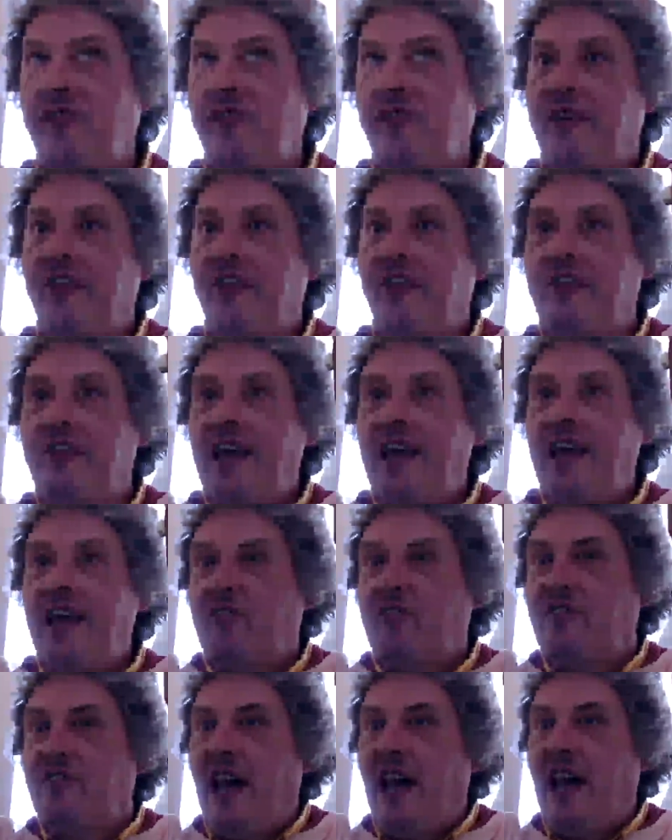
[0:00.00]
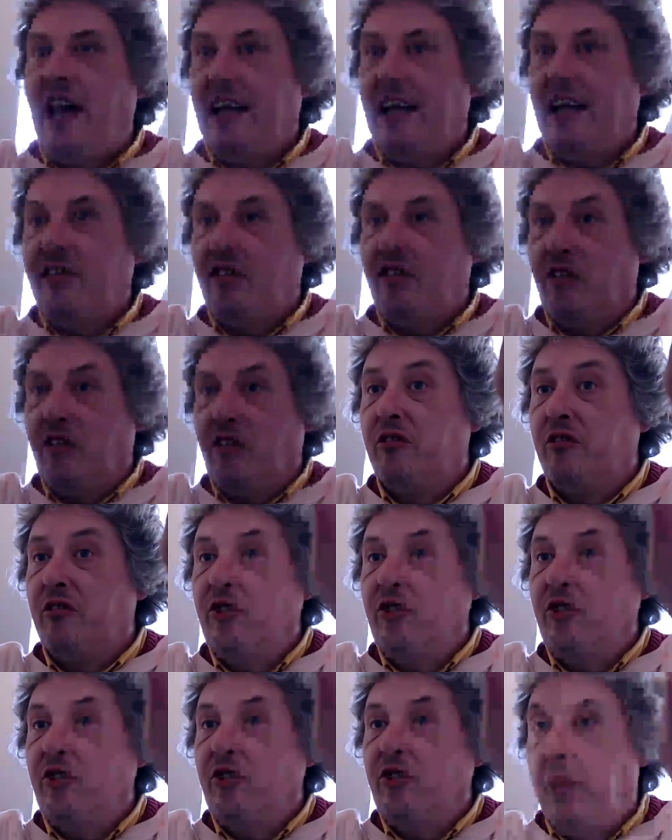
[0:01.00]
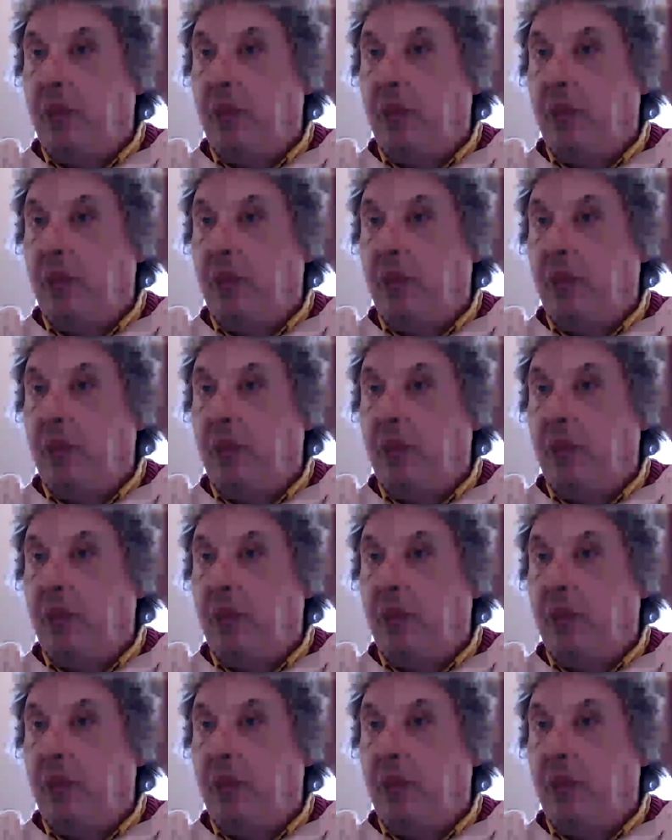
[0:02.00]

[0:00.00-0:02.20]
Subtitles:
that written word, is the serpent.